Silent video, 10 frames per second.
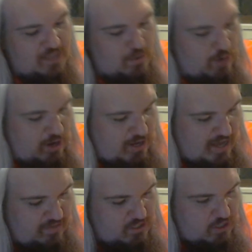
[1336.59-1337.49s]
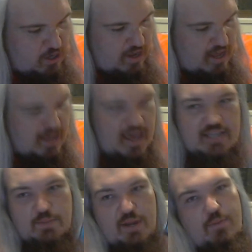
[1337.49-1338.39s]
you won't get the joke.
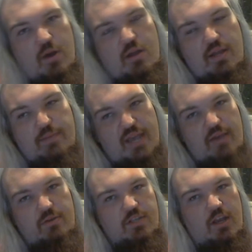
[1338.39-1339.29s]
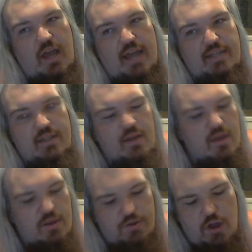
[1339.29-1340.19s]
X-Men Apocalypse, I also liked it.
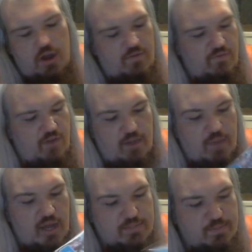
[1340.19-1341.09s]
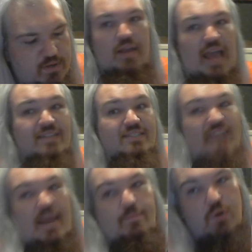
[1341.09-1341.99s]
Not very much, but... And
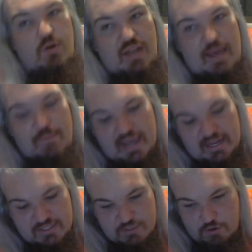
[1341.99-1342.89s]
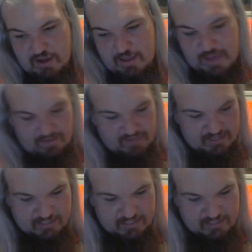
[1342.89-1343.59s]
Deadpool, let me get a story about this